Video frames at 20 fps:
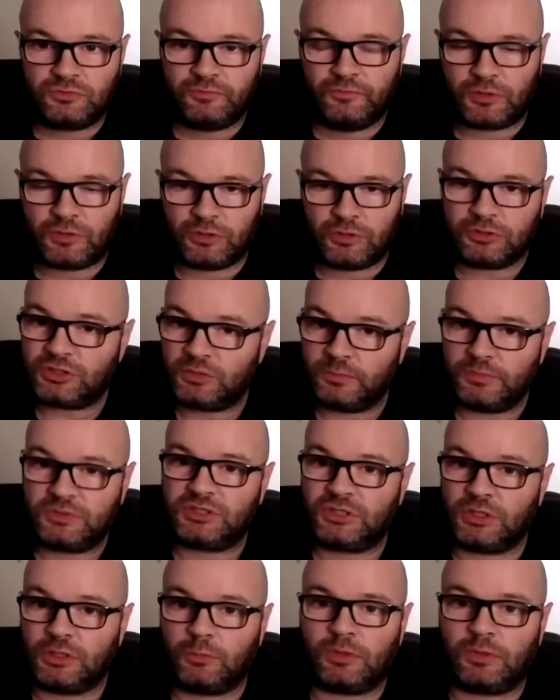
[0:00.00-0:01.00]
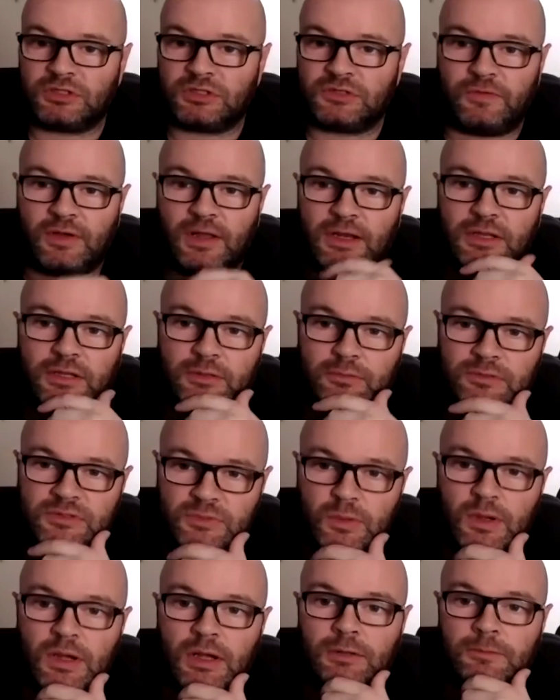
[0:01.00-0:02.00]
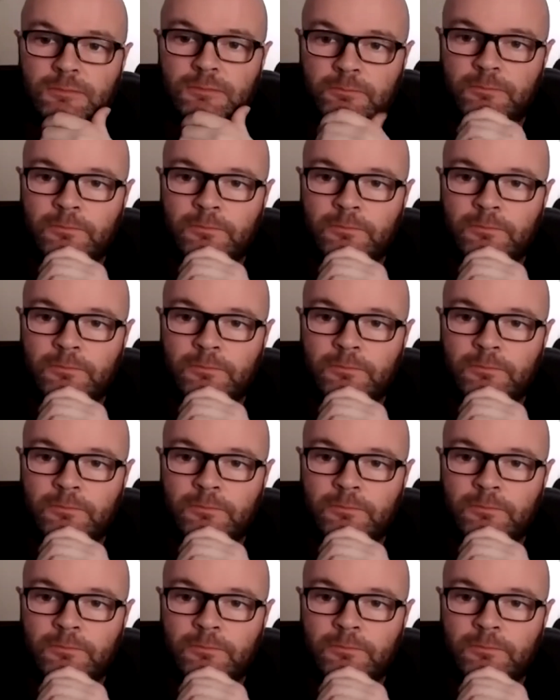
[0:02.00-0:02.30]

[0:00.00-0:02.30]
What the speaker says: the customer still wants value as well.